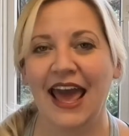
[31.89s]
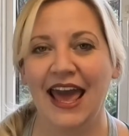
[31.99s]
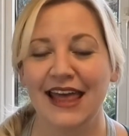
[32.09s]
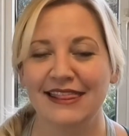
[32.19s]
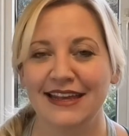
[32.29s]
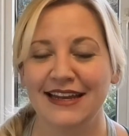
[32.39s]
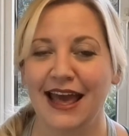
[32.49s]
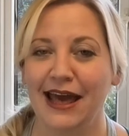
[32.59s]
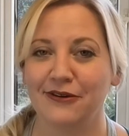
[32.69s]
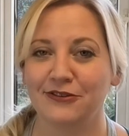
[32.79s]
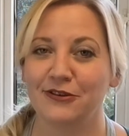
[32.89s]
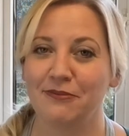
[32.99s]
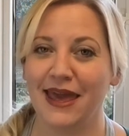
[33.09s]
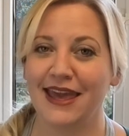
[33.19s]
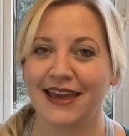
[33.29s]
and then how to
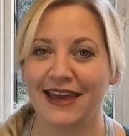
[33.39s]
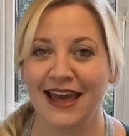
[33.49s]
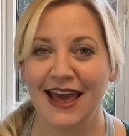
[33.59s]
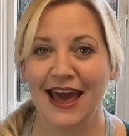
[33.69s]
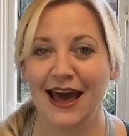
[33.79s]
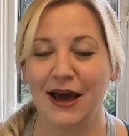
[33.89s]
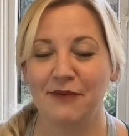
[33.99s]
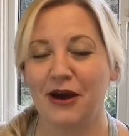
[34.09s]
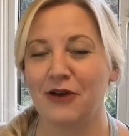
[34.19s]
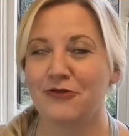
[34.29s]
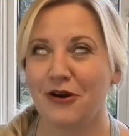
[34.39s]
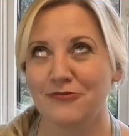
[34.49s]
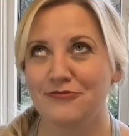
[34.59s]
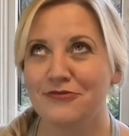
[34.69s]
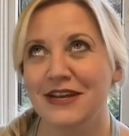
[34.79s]
make a
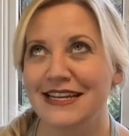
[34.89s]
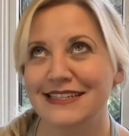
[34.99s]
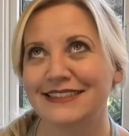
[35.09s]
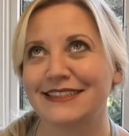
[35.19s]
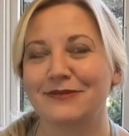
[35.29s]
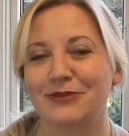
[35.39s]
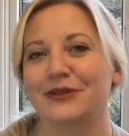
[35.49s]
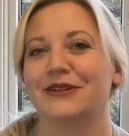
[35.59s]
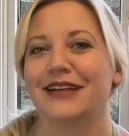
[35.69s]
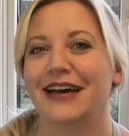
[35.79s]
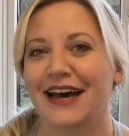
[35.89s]
reasonable